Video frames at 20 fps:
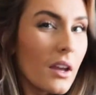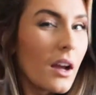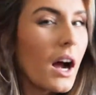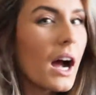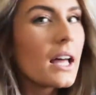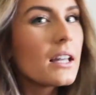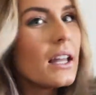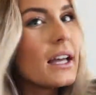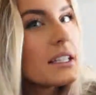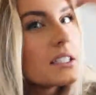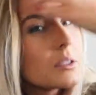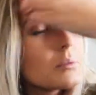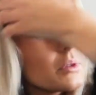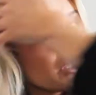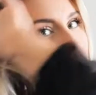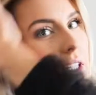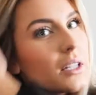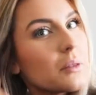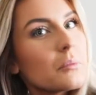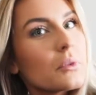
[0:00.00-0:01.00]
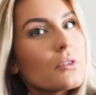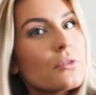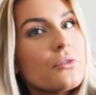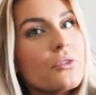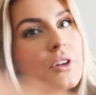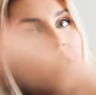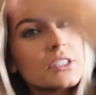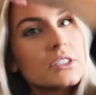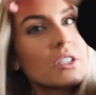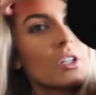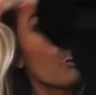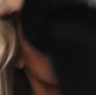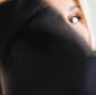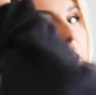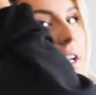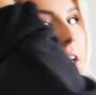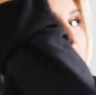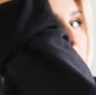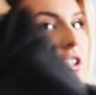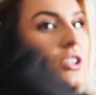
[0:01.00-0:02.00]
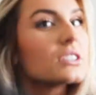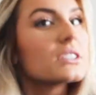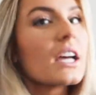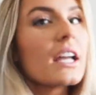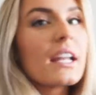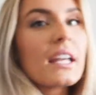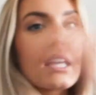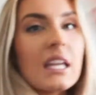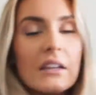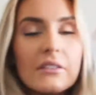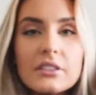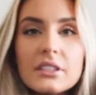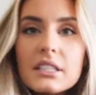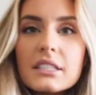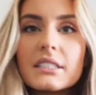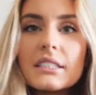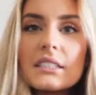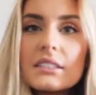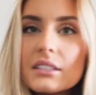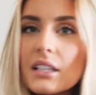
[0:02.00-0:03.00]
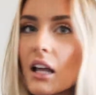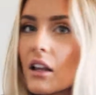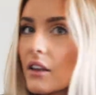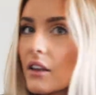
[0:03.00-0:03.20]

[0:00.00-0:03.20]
I like to put it in before, so it just kind of gives it a